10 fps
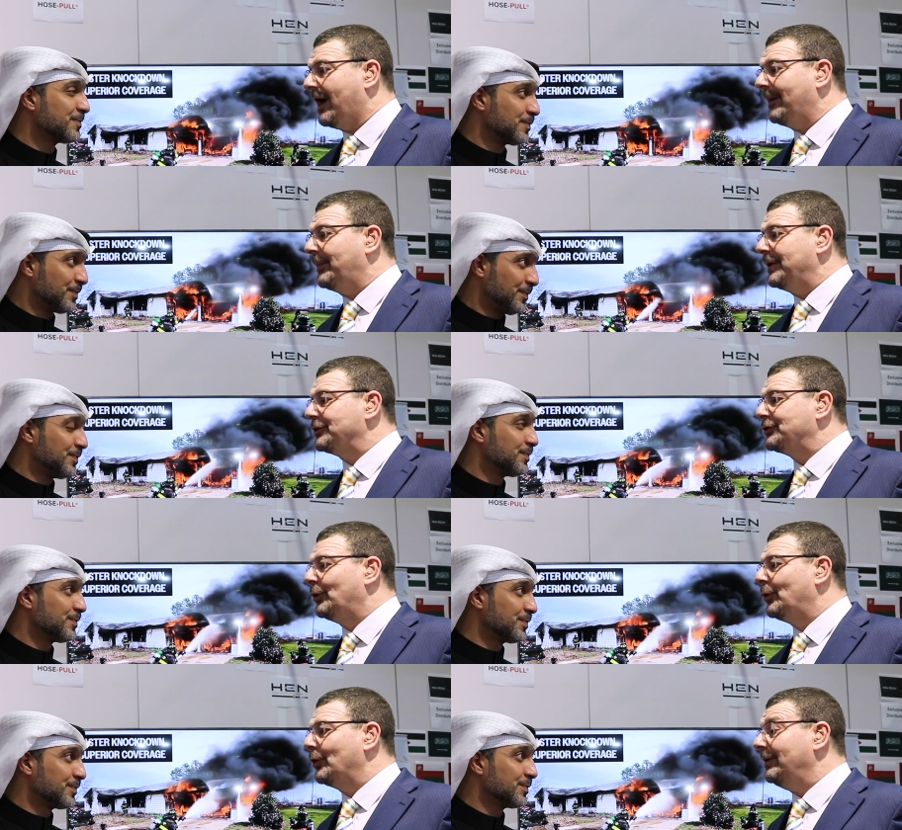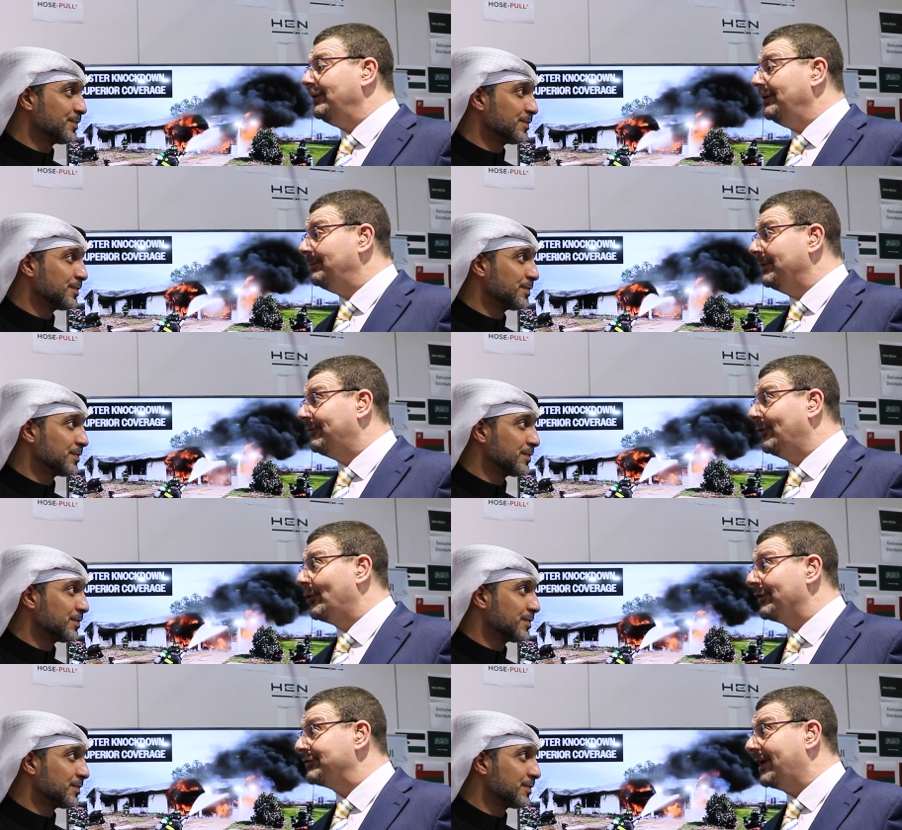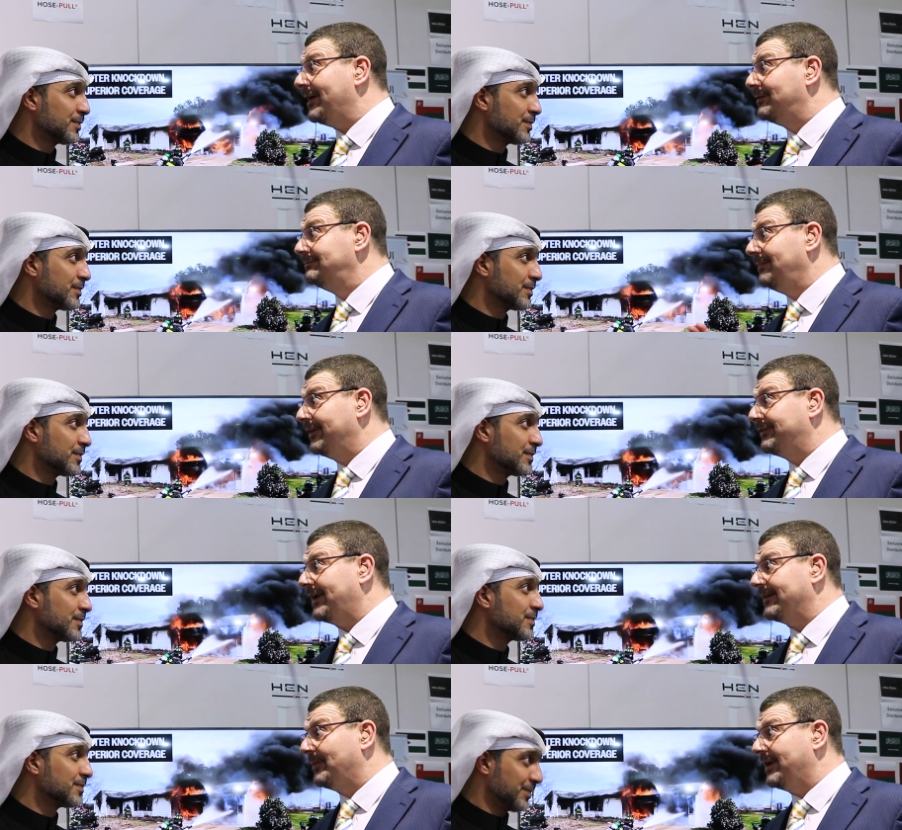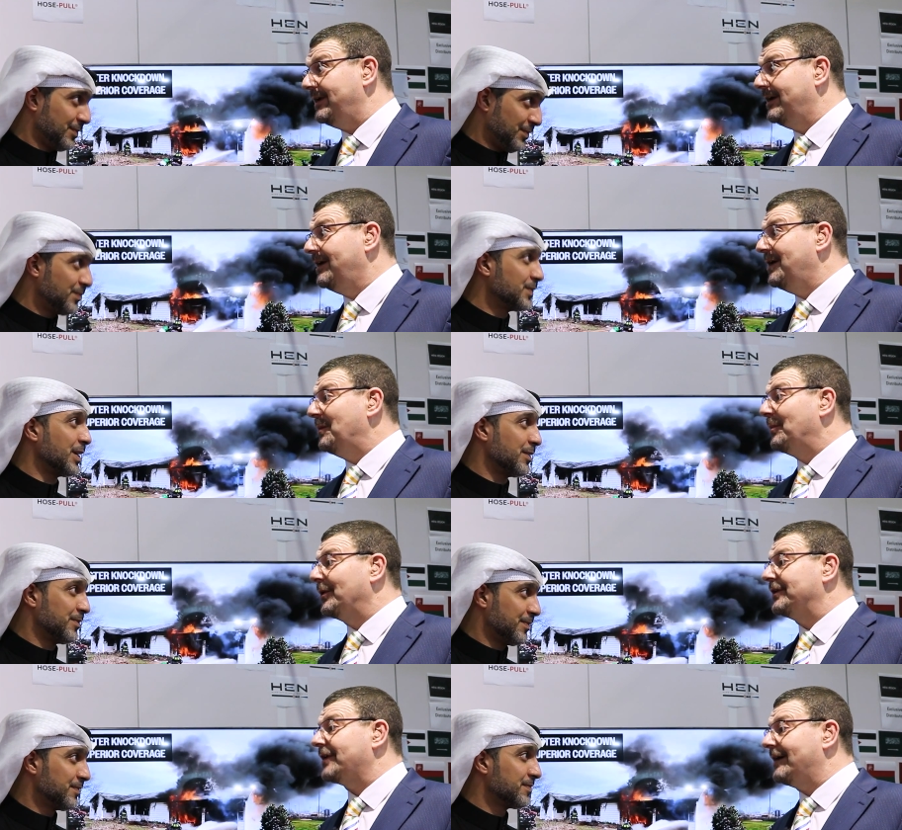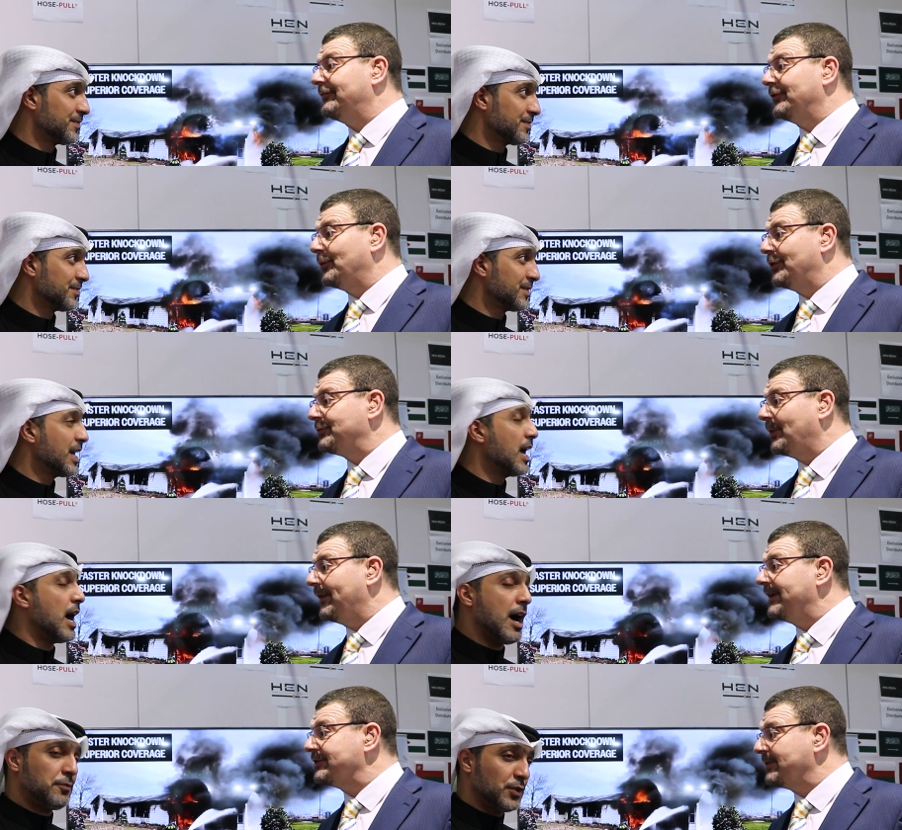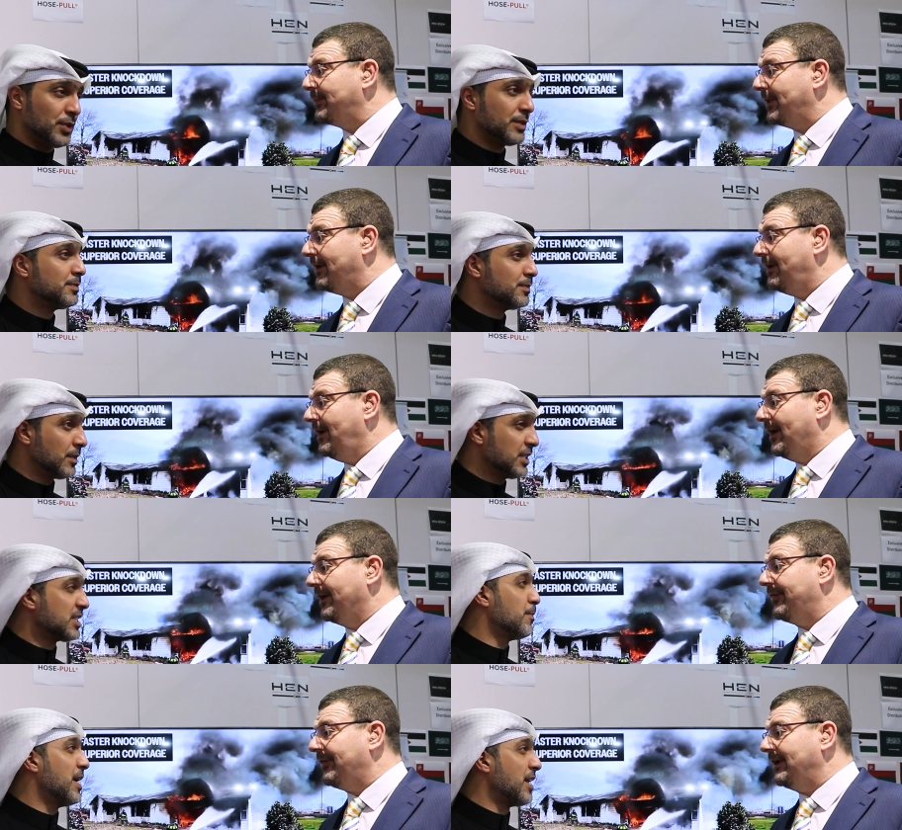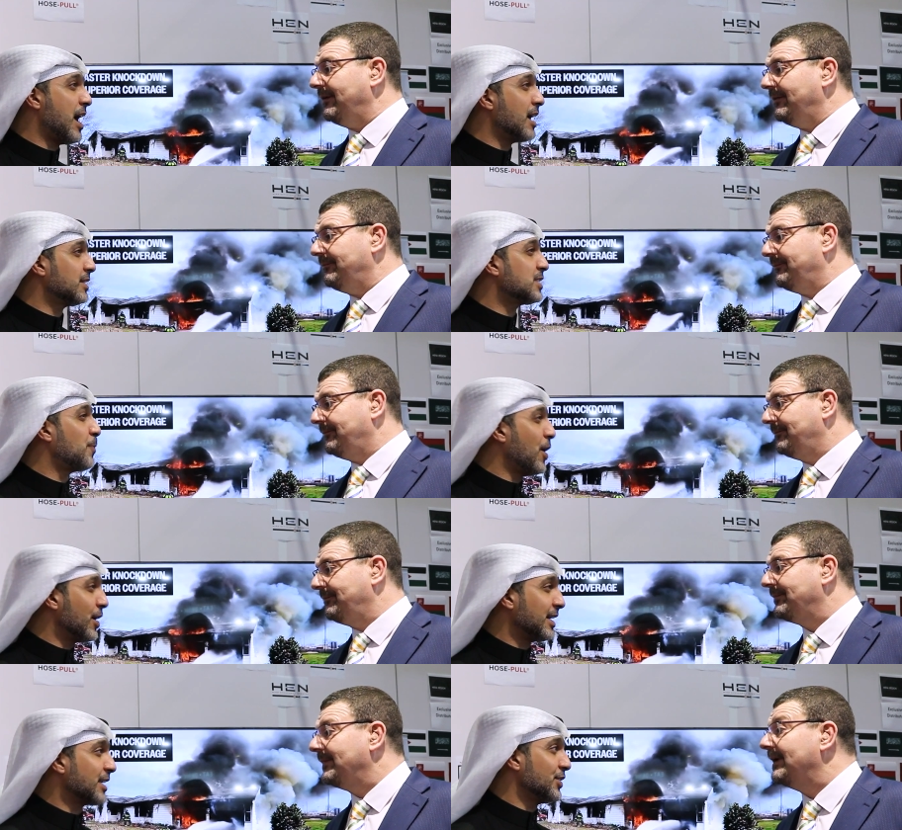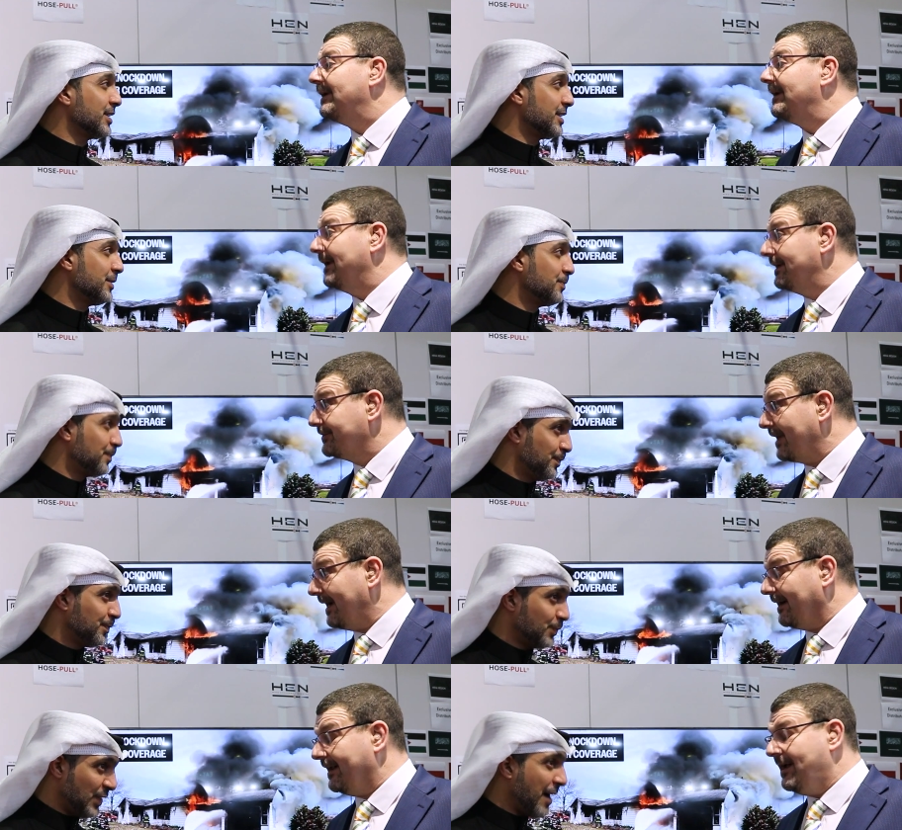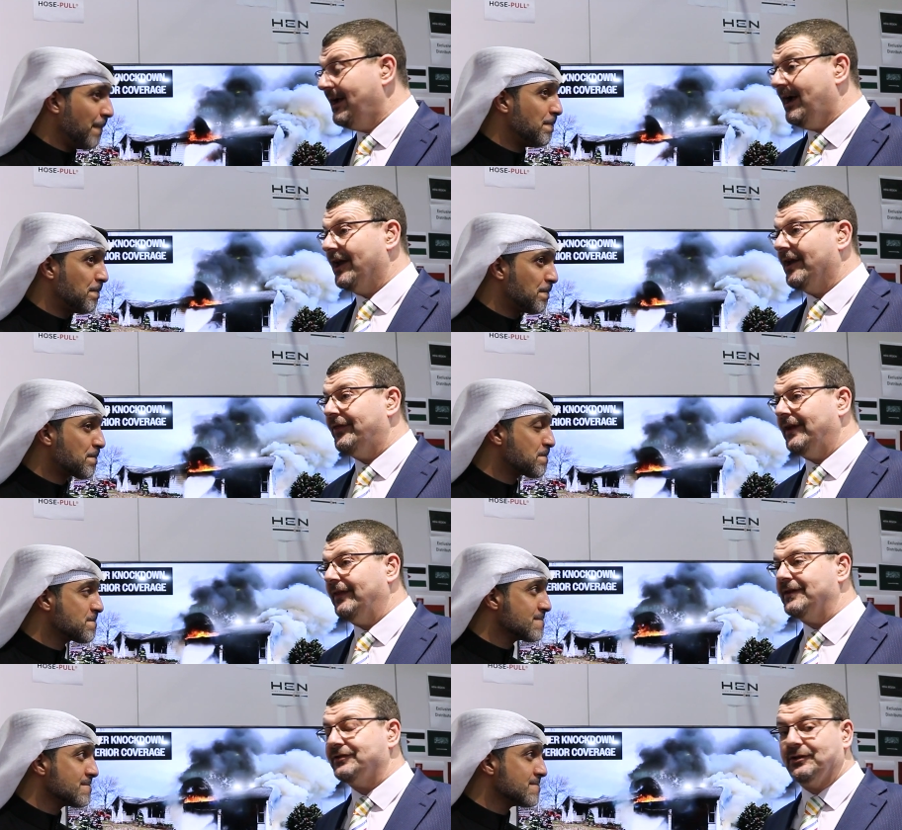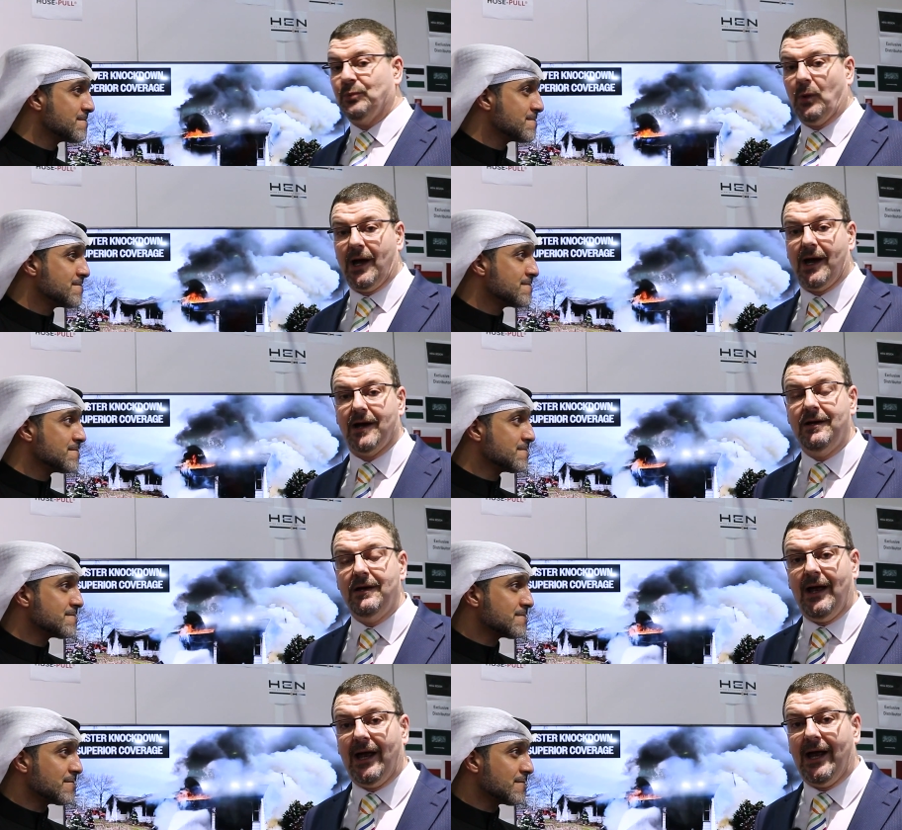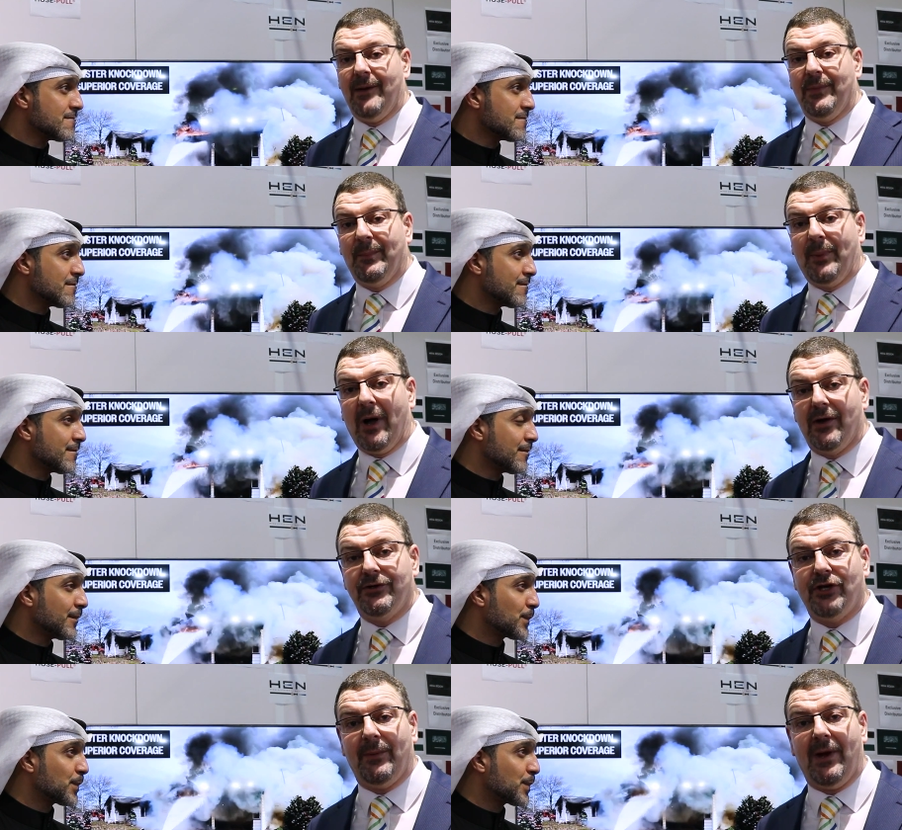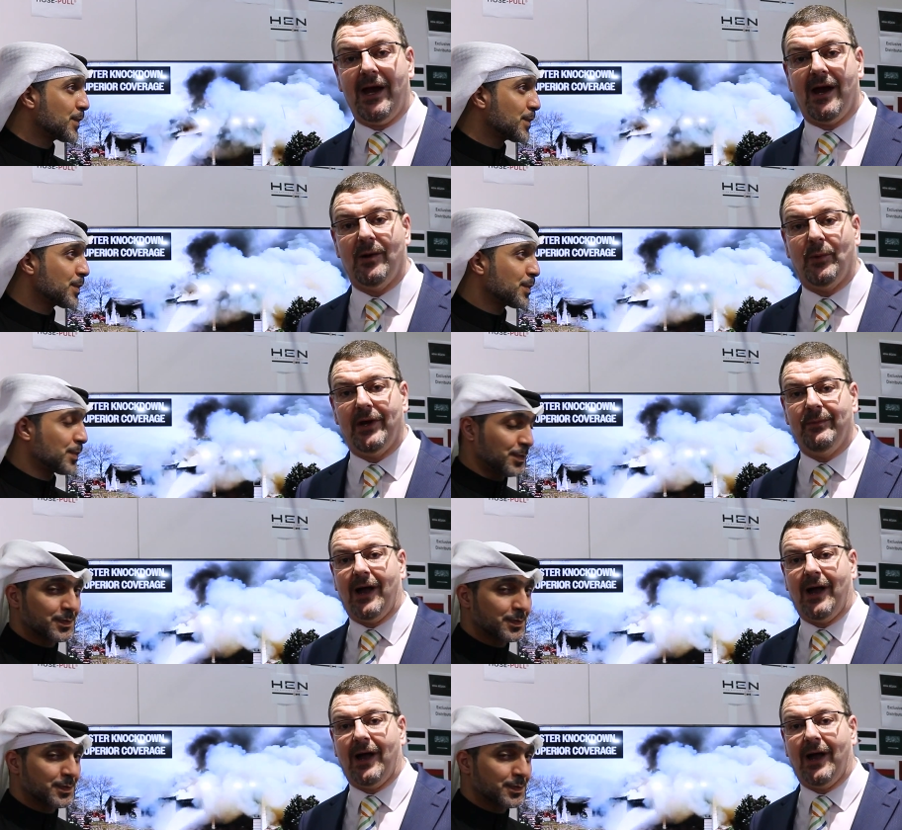Speaker 1: happy to talk before the sale and take the money but it's afterwards where they After. disappear. This and is think,
Speaker 2: the hardest part, actually. Exactly. Yeah.
Speaker 1: And I think this is where um, the partnership here with